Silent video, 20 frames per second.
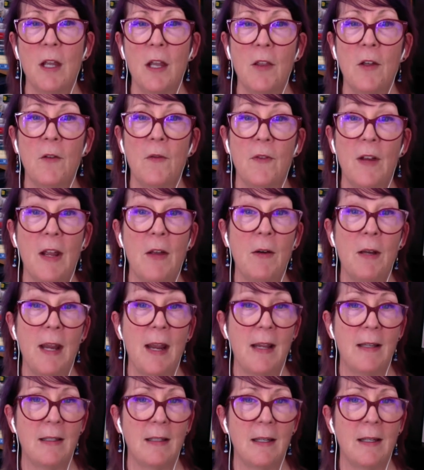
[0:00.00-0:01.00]
other found
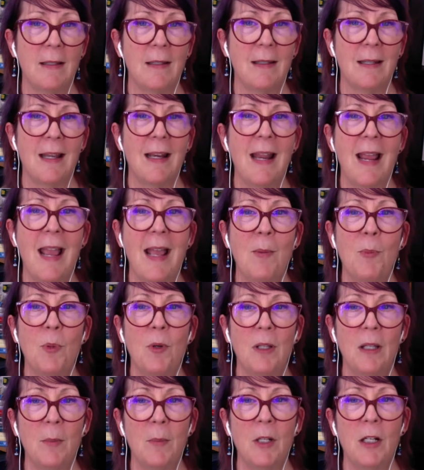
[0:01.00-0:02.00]
assets and add
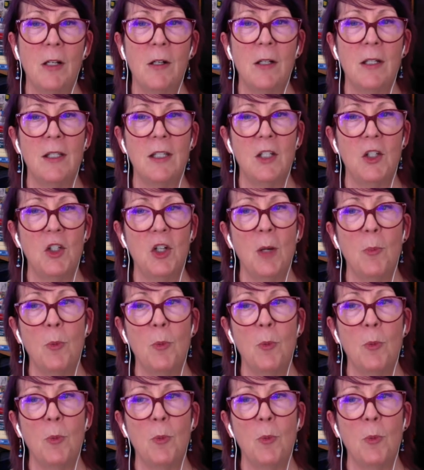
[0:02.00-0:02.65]
preliminary C#